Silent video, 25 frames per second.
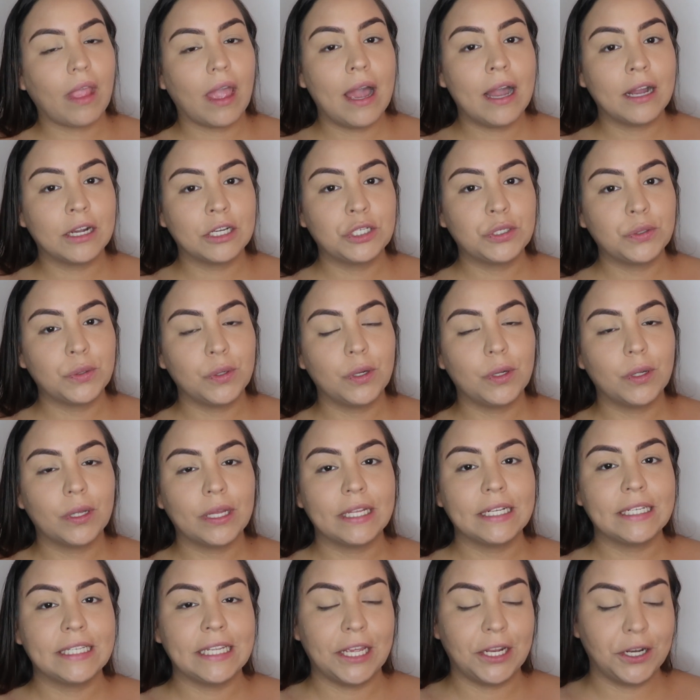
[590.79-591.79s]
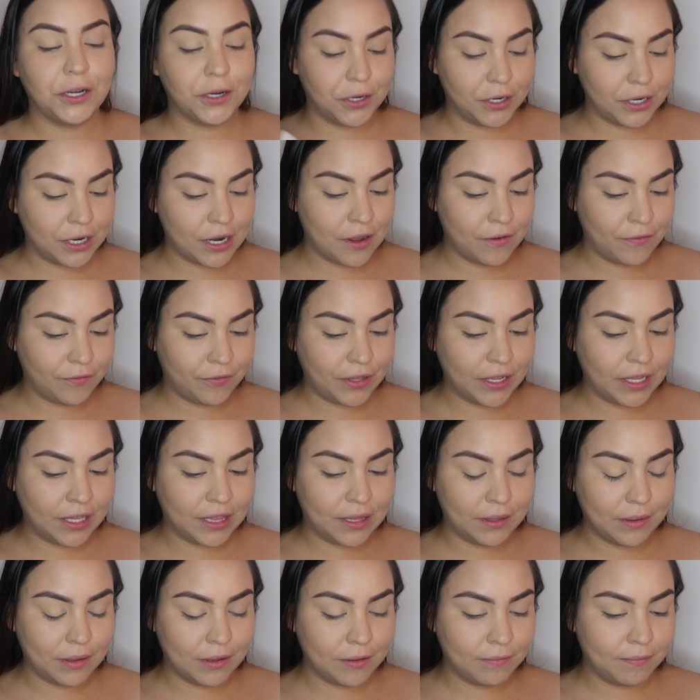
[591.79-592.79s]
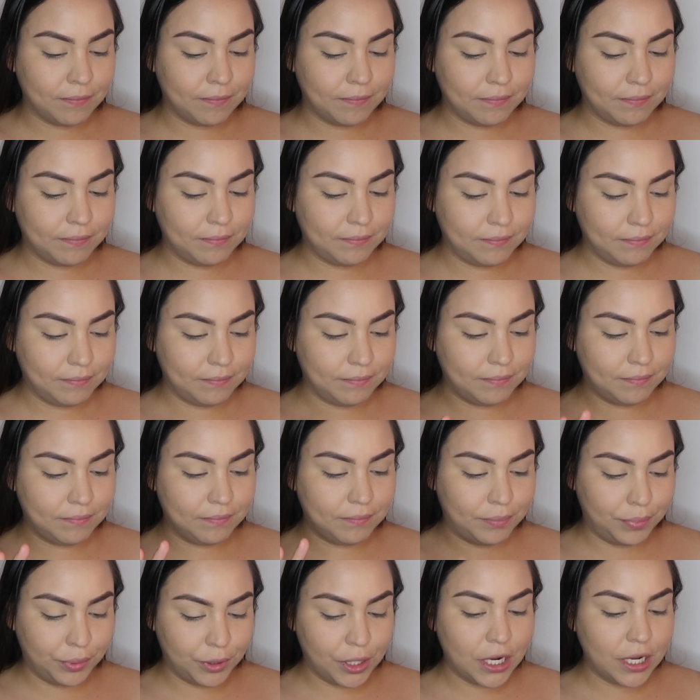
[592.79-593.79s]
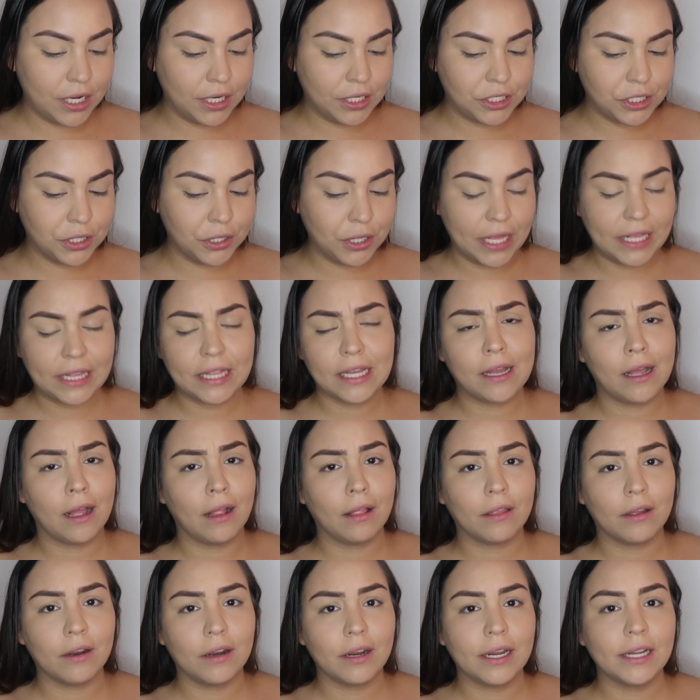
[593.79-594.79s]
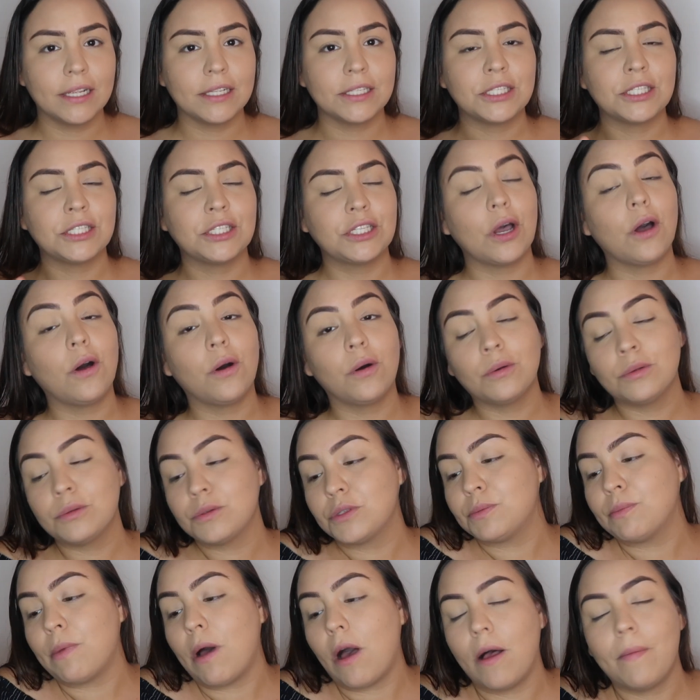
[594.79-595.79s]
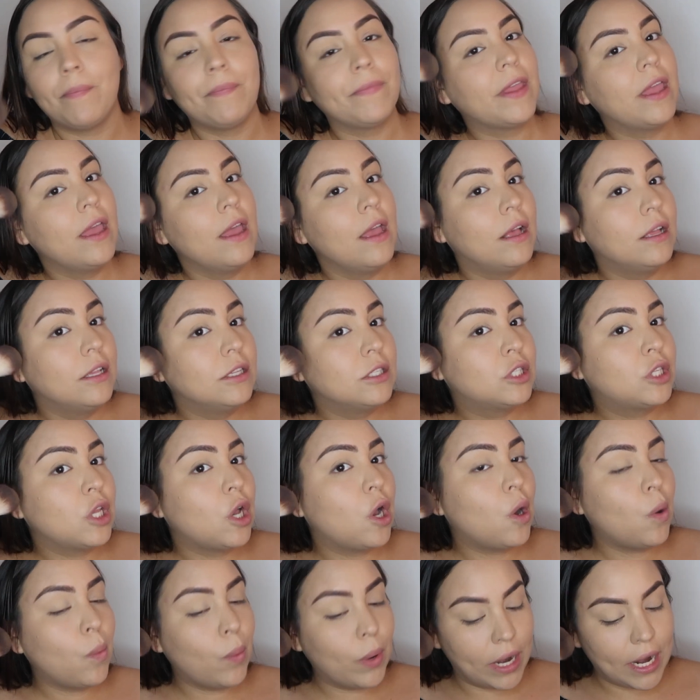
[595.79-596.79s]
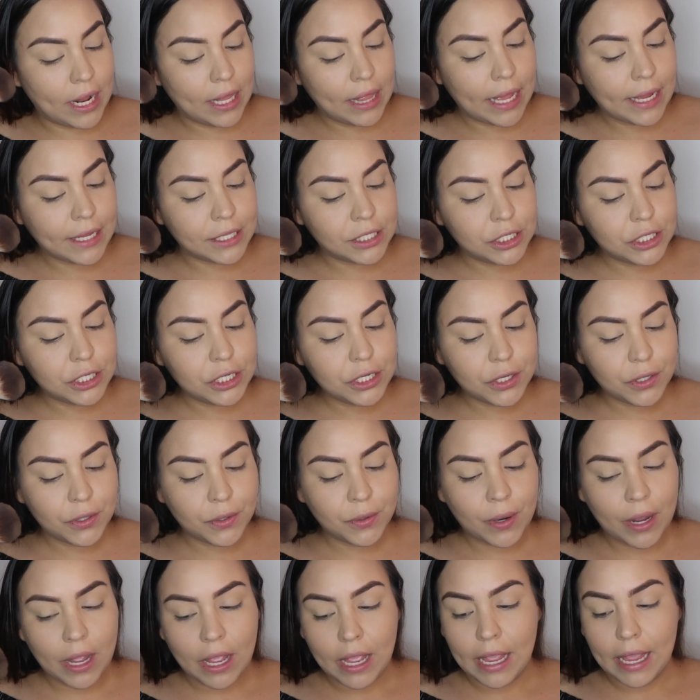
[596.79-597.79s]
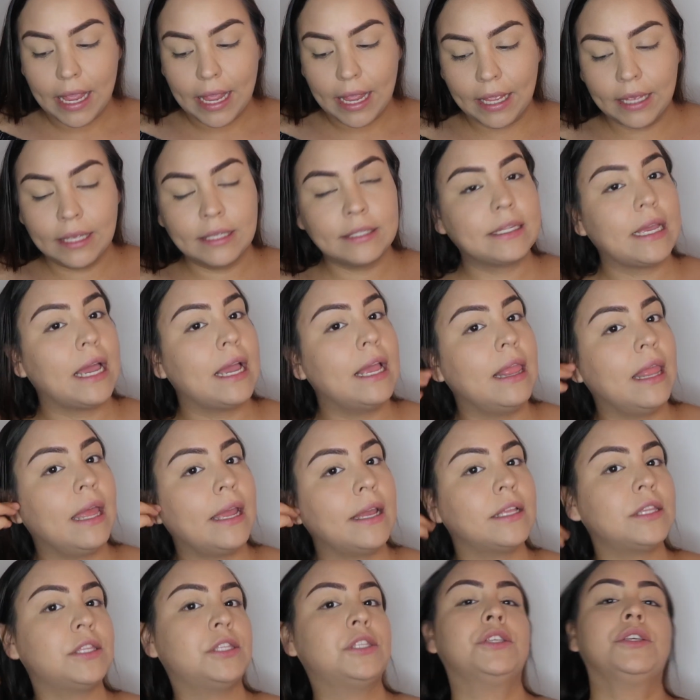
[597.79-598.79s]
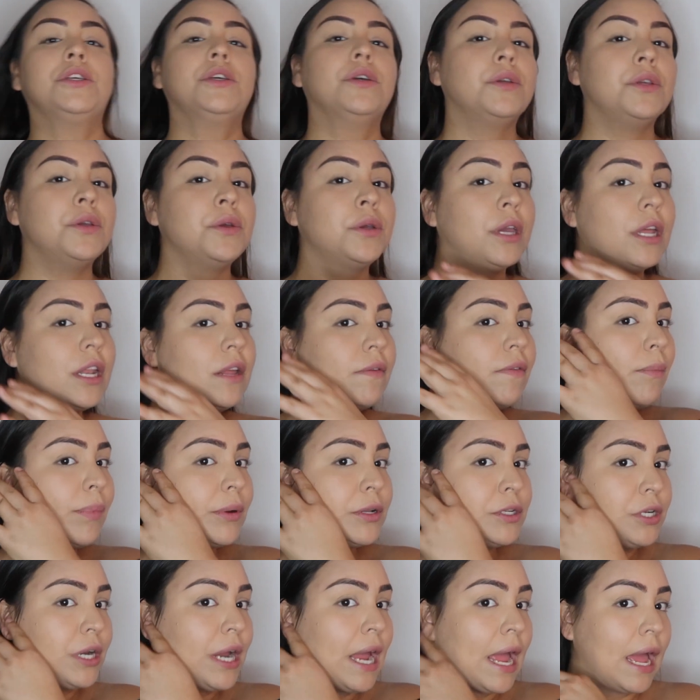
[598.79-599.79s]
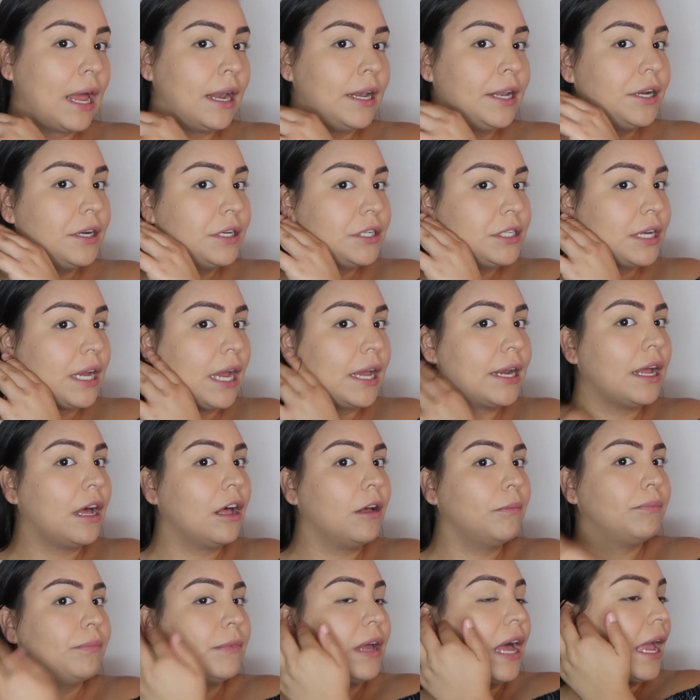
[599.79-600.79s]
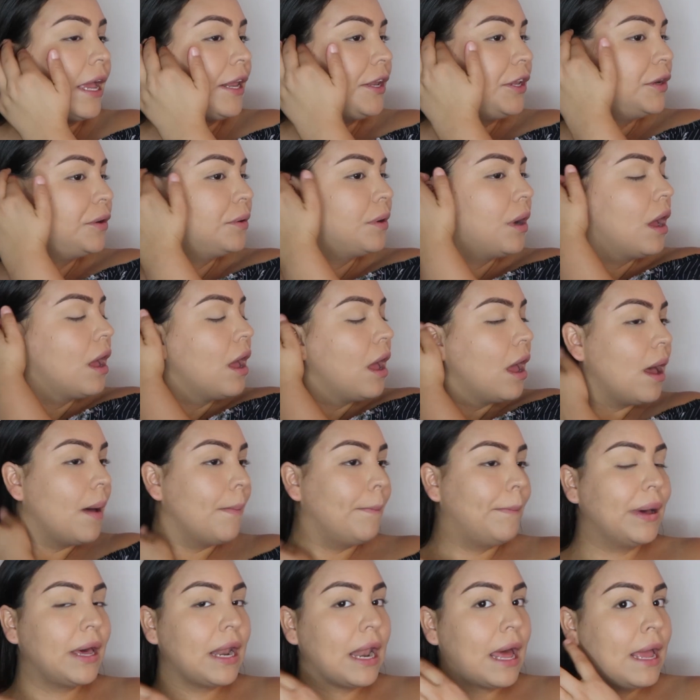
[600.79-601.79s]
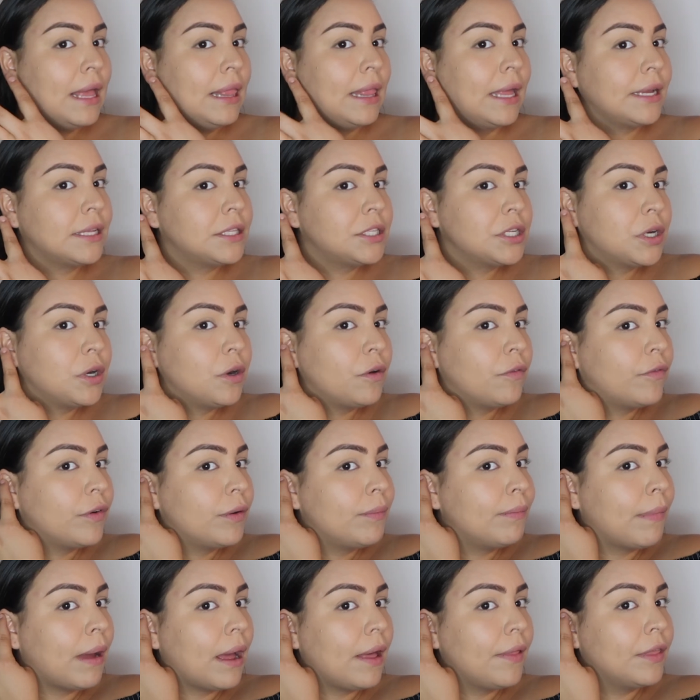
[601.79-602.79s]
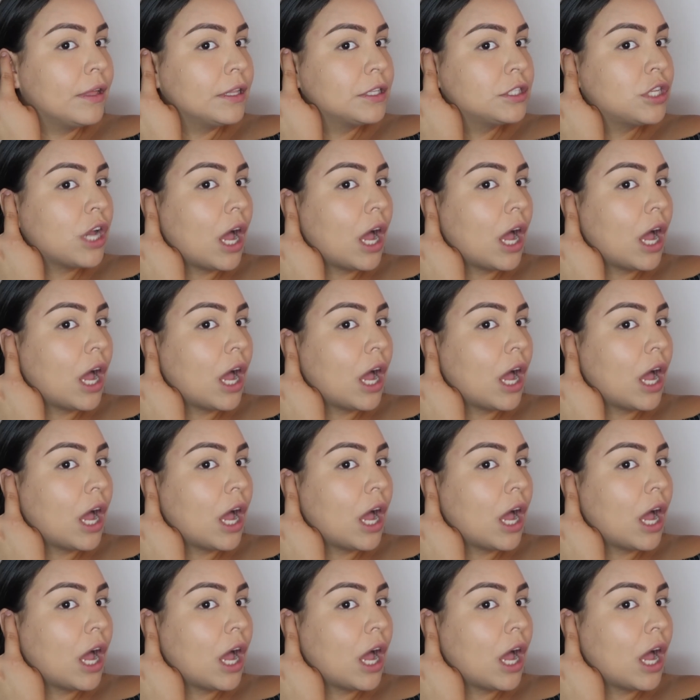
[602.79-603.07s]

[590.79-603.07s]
actual container of like the brush or like the color is so small. So what I like to do is you could even put your hand here to kind of help guide you, but I like to go from the